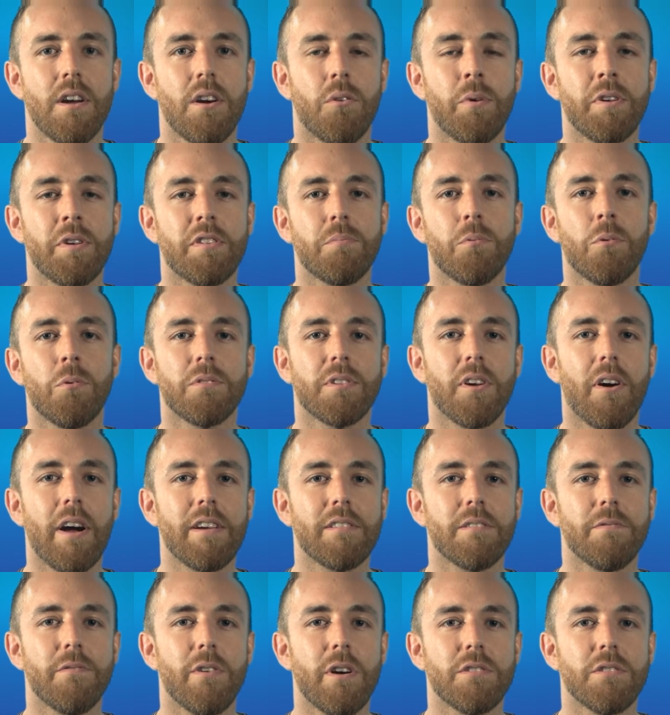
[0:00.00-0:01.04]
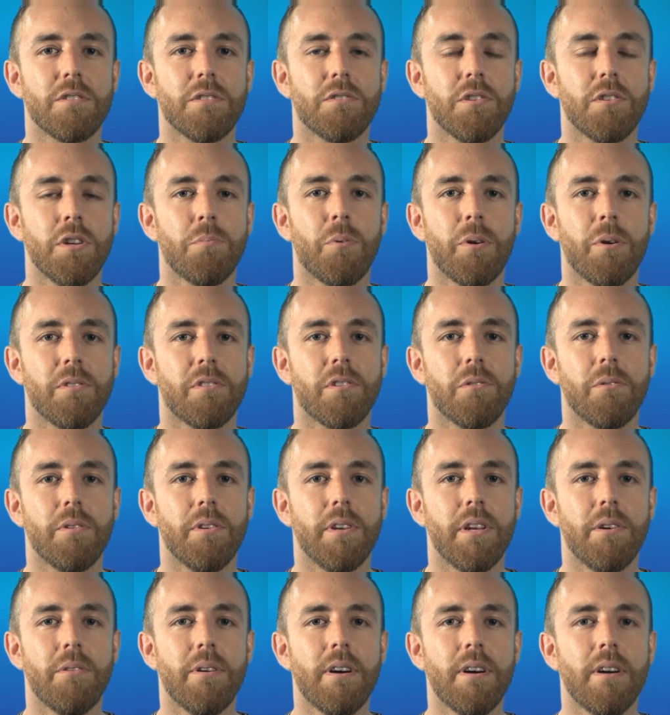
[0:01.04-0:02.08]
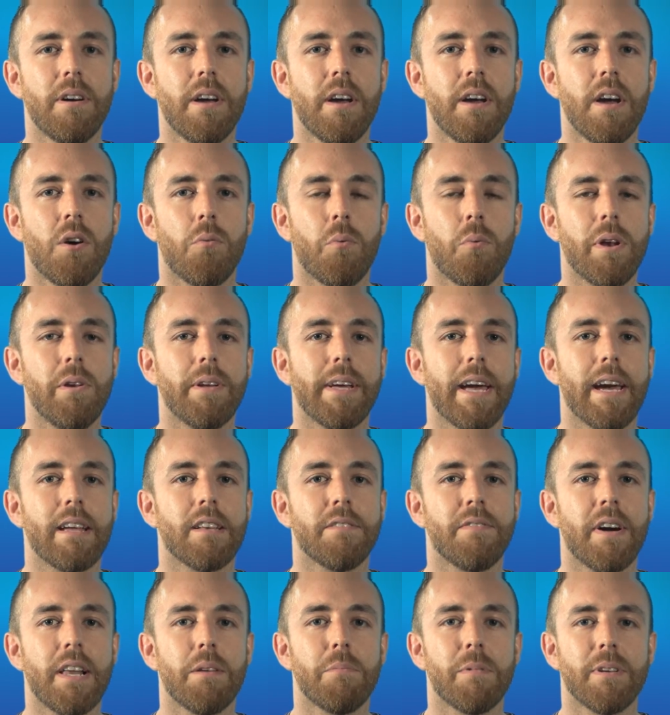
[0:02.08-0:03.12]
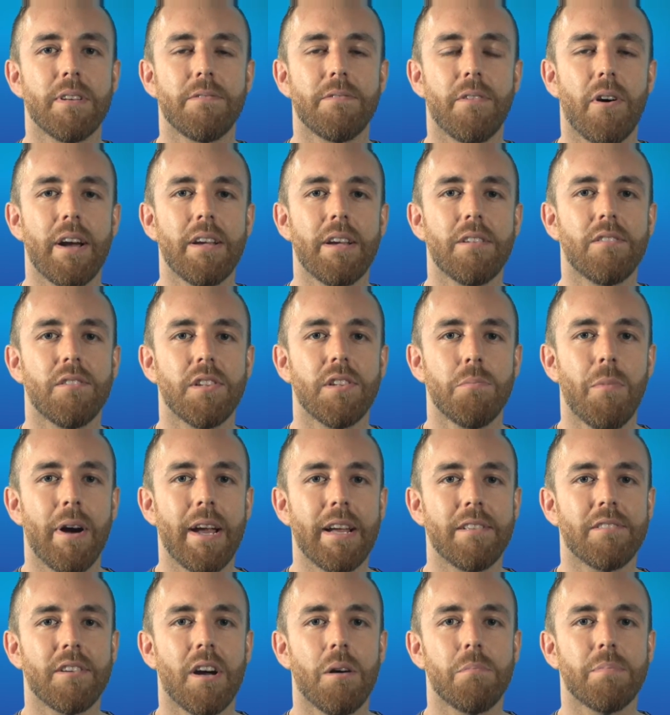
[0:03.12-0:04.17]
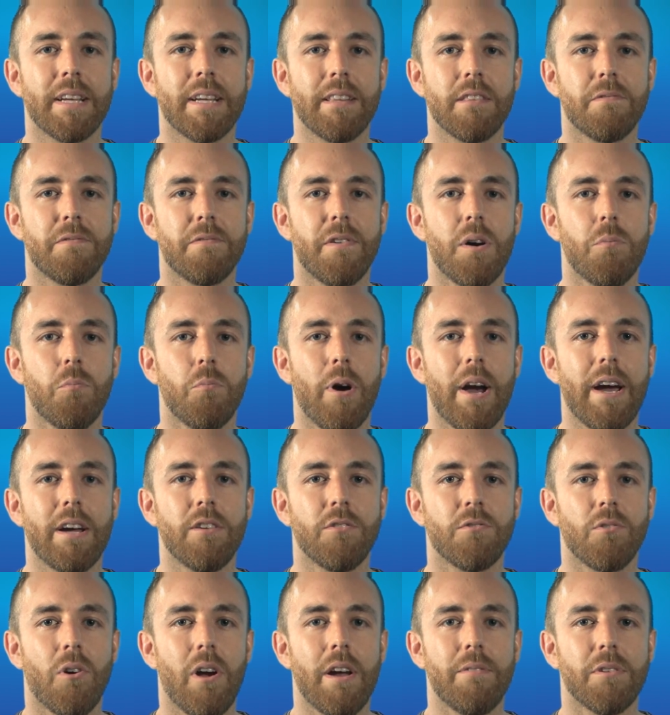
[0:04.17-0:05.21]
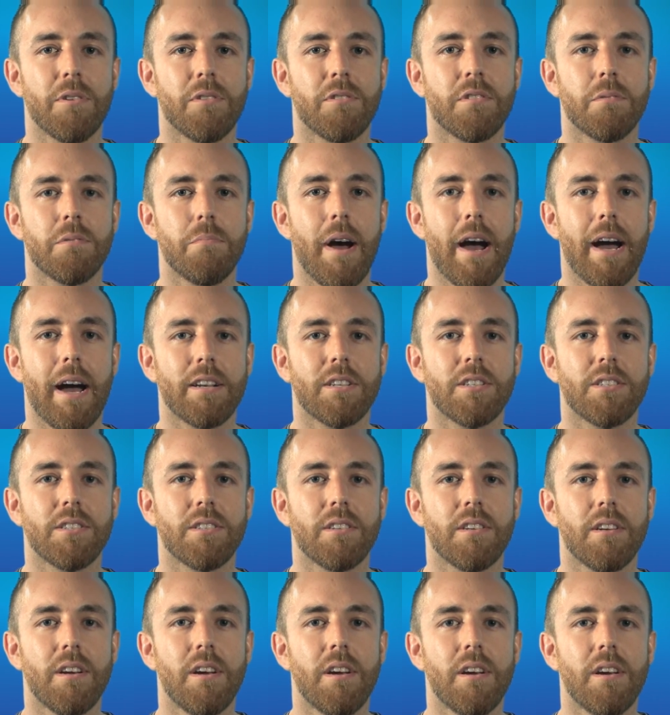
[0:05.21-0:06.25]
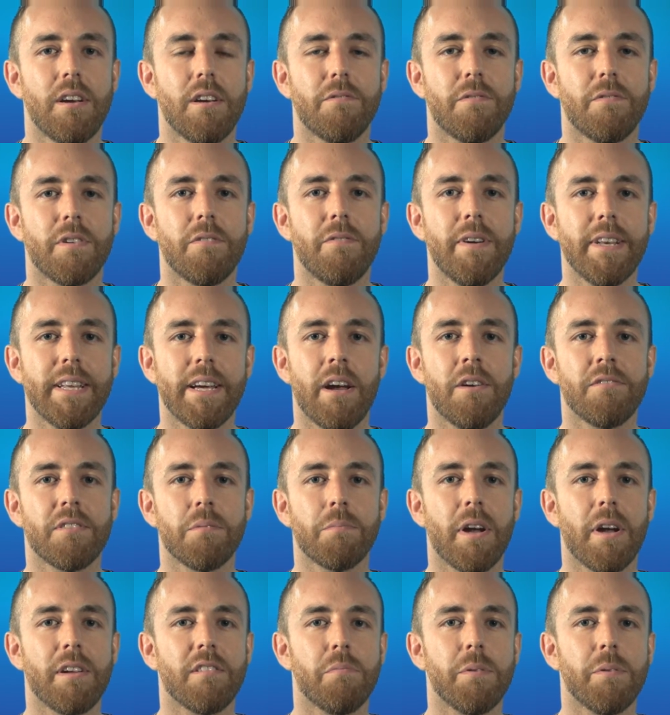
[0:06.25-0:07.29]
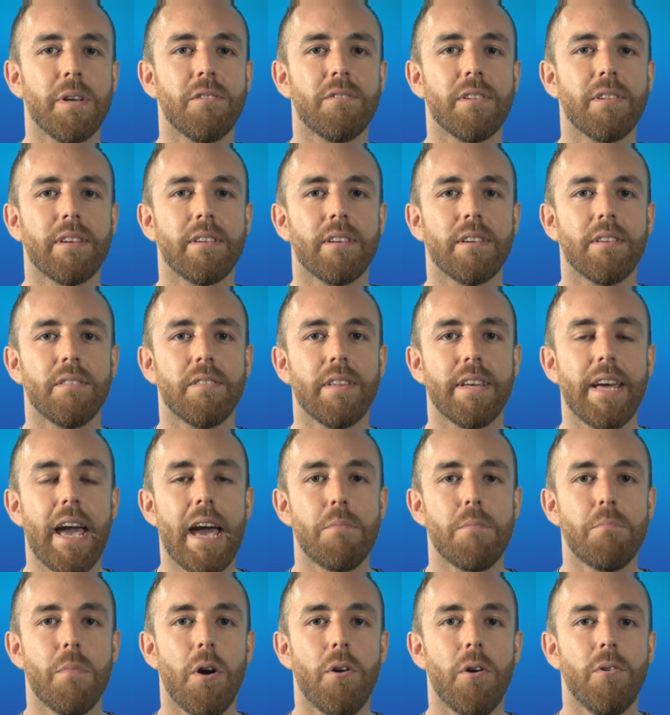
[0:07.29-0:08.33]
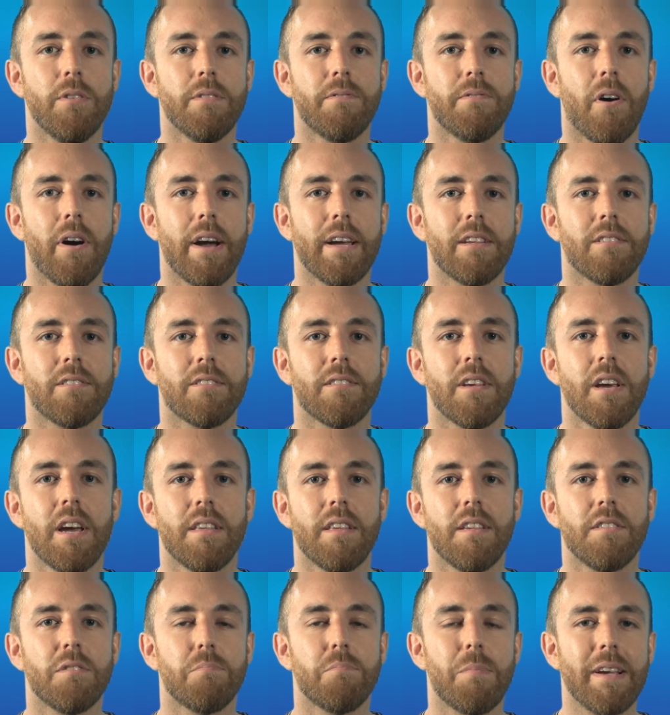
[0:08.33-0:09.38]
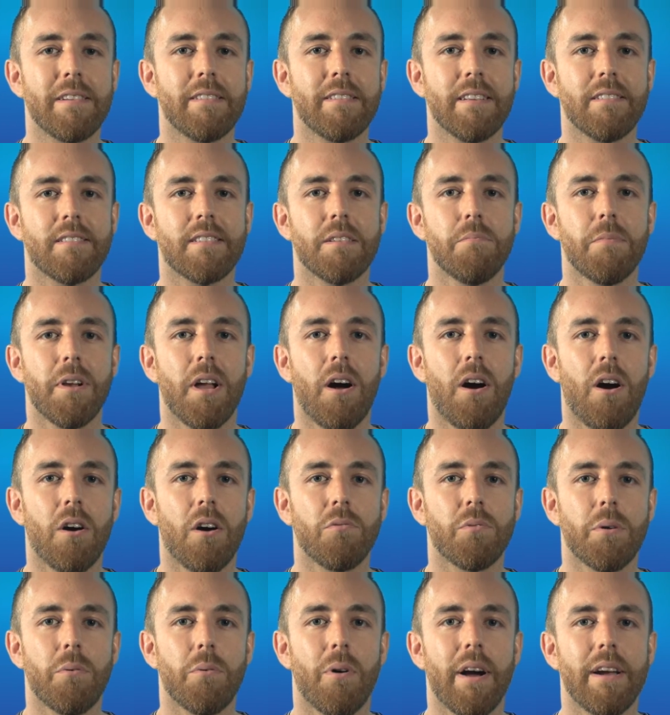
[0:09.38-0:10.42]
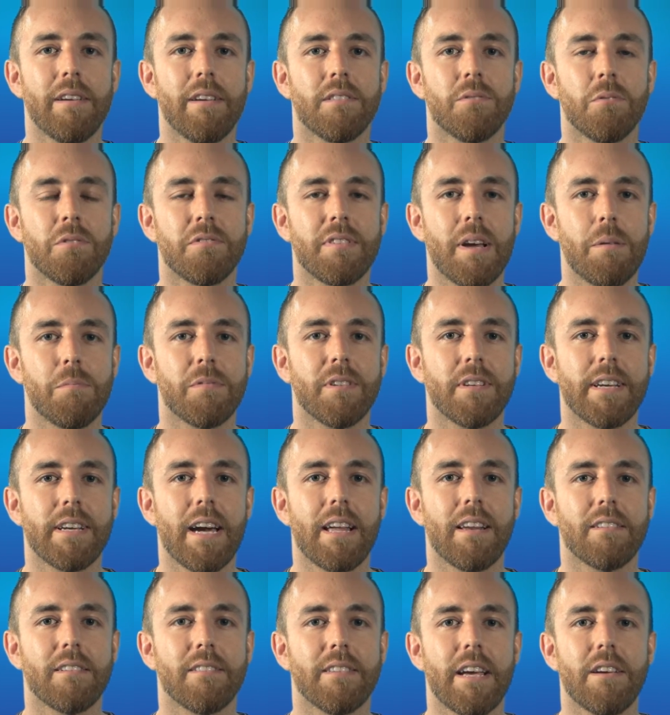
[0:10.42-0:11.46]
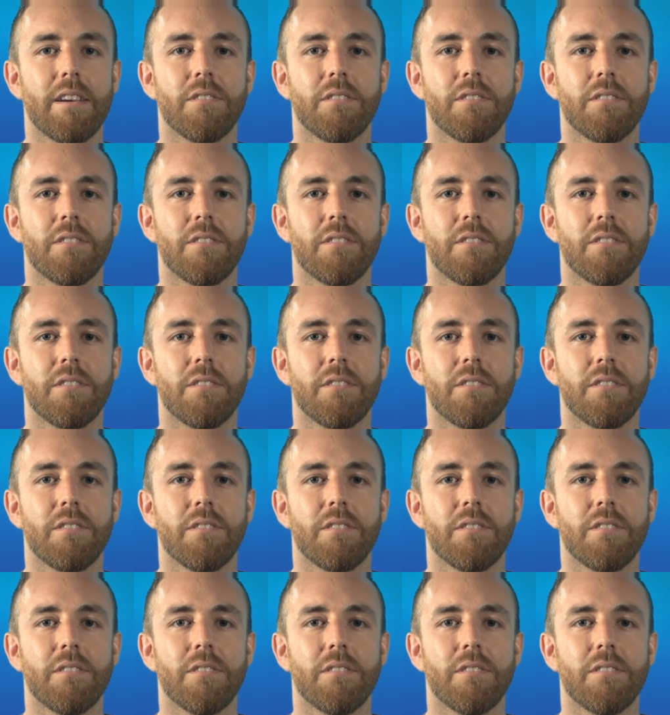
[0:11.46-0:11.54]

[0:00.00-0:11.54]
We support Tizen version 2.2 and newer. When you get a development device, you might need to update the firmware and drivers to match. For the videos, I'm going to be using the MO device. This is basically similar hardware-wise to a Samsung Galaxy